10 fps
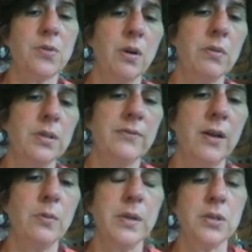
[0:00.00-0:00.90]
grow in
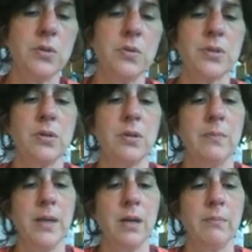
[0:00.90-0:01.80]
development to a certain
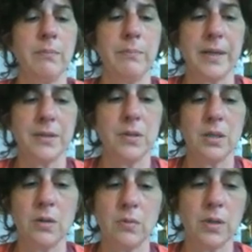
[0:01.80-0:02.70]
amount. Bacteria
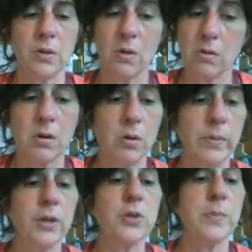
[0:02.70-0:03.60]
don't really grow a whole
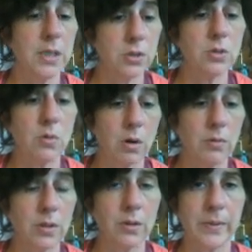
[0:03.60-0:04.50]
bunch, but they do
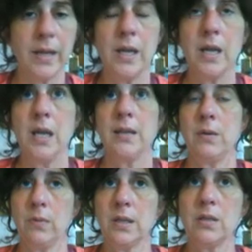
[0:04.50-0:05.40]
grow a little bit. They
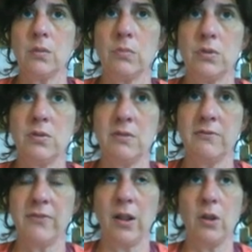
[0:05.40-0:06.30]
really don't
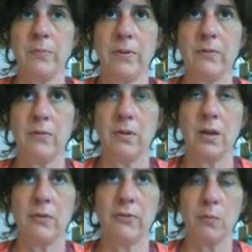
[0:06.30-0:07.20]
develop
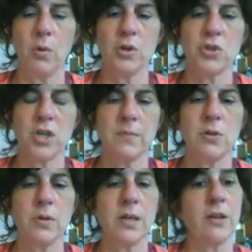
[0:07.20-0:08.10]
from one shape
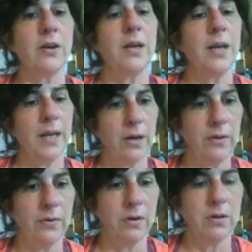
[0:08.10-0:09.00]
to another.
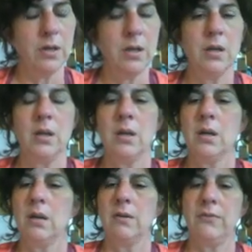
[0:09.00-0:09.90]
However,
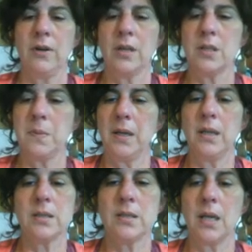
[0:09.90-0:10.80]
fungus,
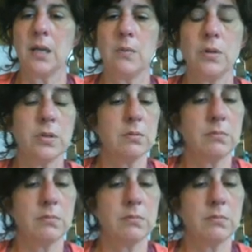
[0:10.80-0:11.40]
plants, animals,